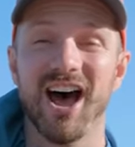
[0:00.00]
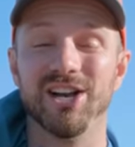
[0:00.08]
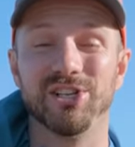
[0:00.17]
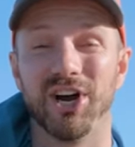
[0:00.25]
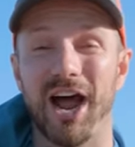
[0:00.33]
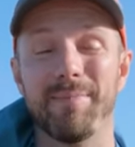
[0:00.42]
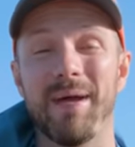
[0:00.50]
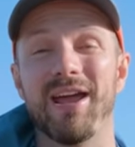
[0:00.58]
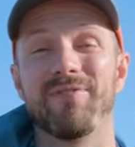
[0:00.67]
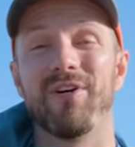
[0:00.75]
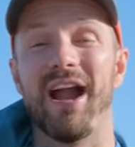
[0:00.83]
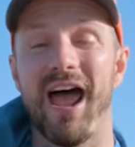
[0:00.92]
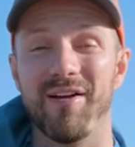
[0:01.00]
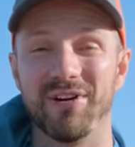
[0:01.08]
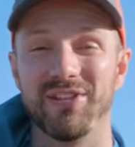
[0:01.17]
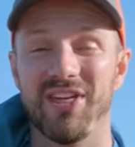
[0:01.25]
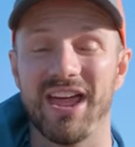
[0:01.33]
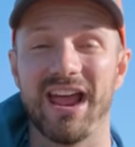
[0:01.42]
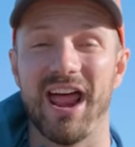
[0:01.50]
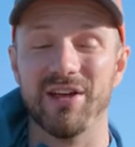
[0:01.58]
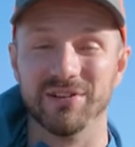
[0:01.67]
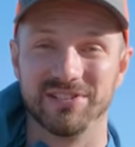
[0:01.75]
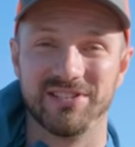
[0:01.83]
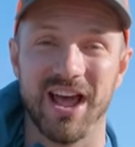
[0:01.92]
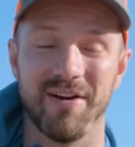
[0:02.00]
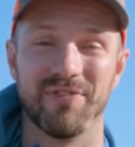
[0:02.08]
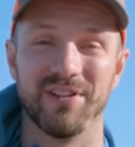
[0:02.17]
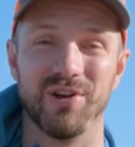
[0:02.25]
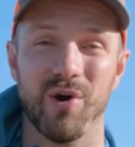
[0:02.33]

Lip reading: a dry bag for everything, and it was definitely